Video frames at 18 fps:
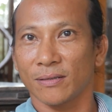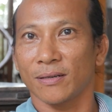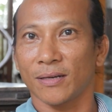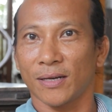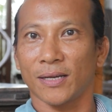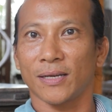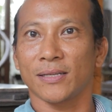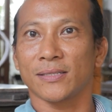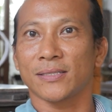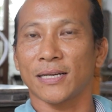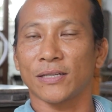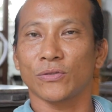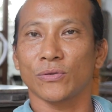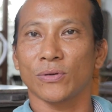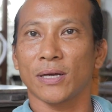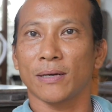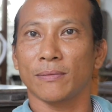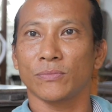I decided
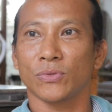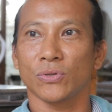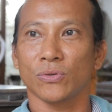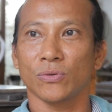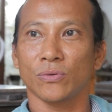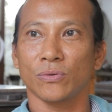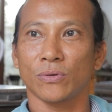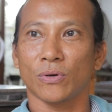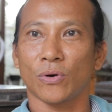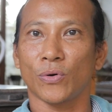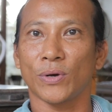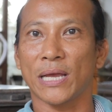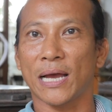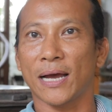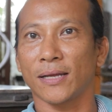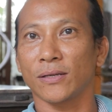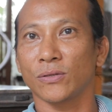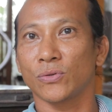to come to Hoi
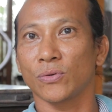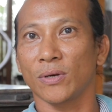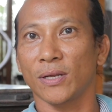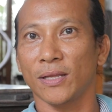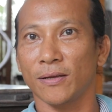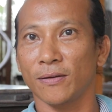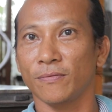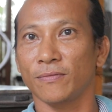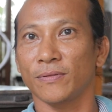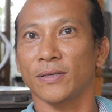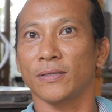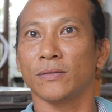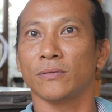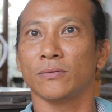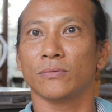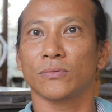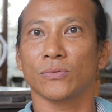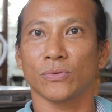An to live
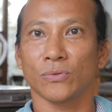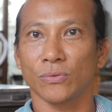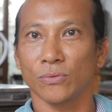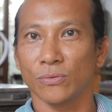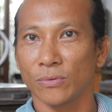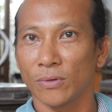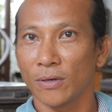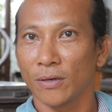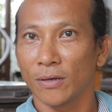and to